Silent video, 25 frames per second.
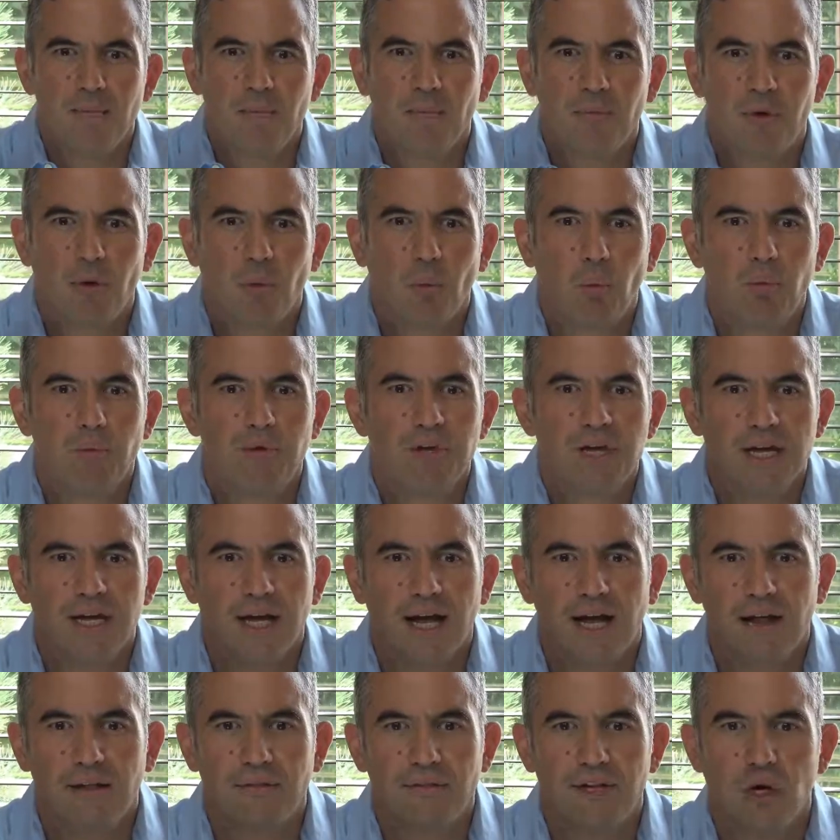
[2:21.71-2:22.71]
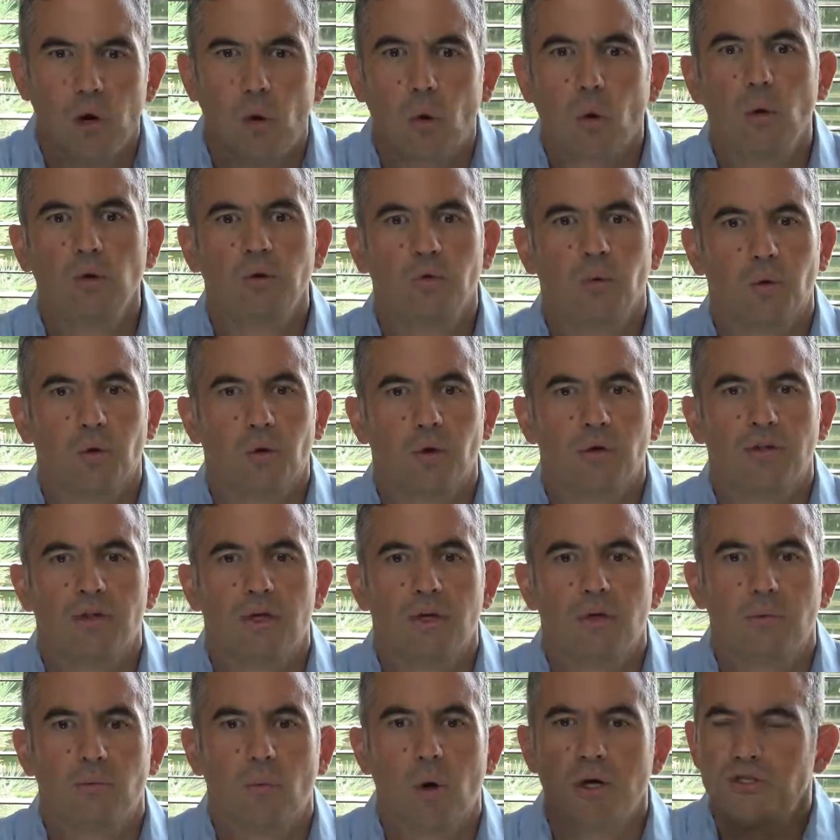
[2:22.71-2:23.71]
The, the, uh, the old world
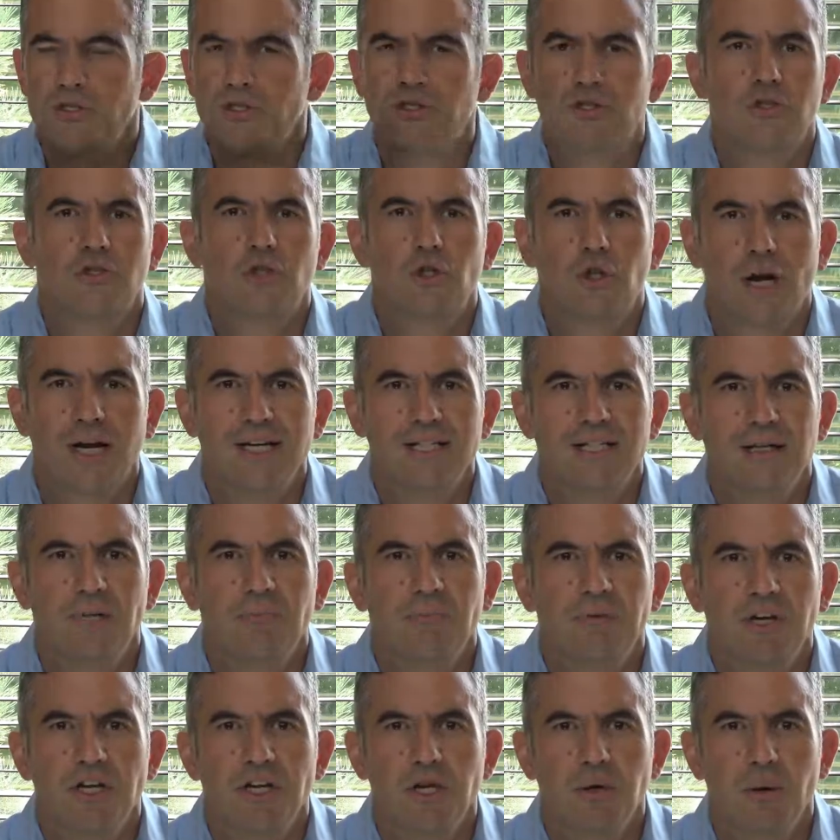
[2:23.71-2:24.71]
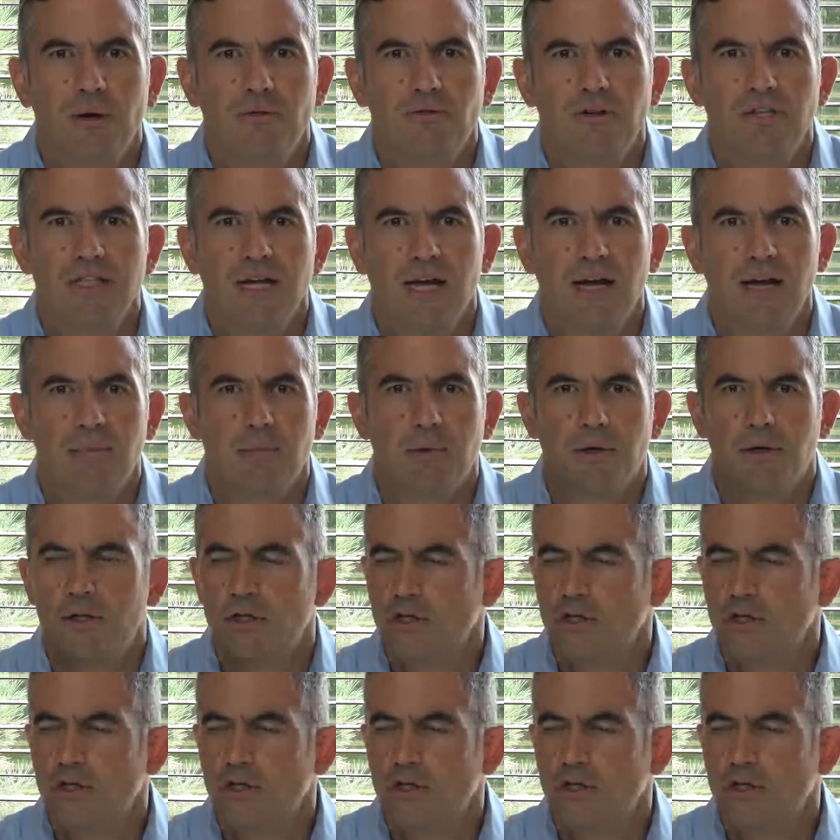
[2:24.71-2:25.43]
wants you to try something new every time.